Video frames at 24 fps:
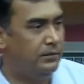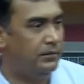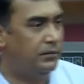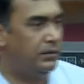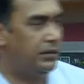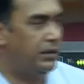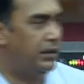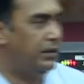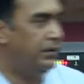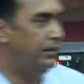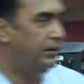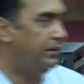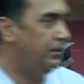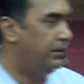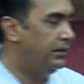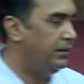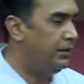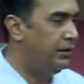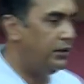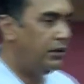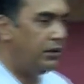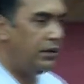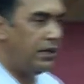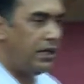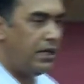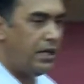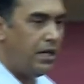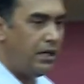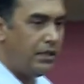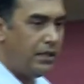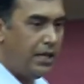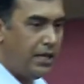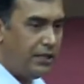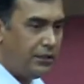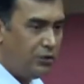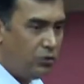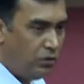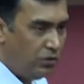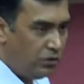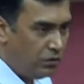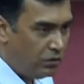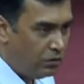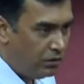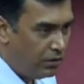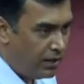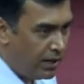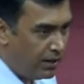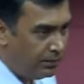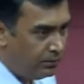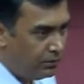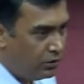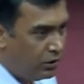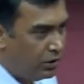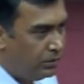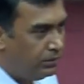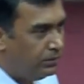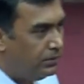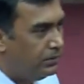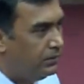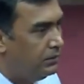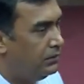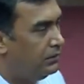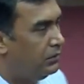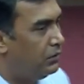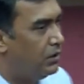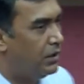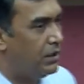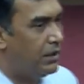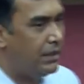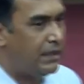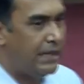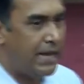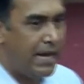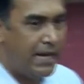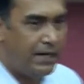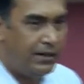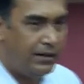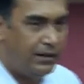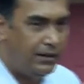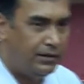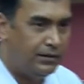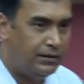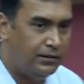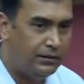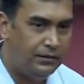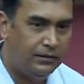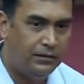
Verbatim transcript: Okay? You can attach to it to your laptop, you can carry it.